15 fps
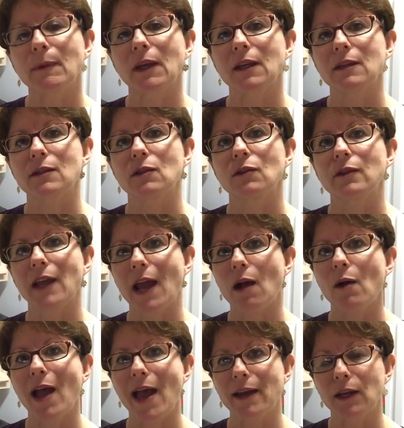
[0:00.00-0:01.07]
because they're
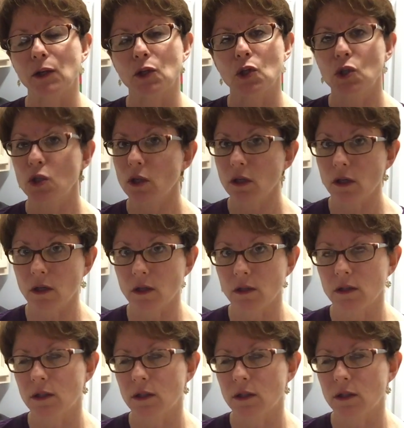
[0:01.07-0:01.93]
now adding sugar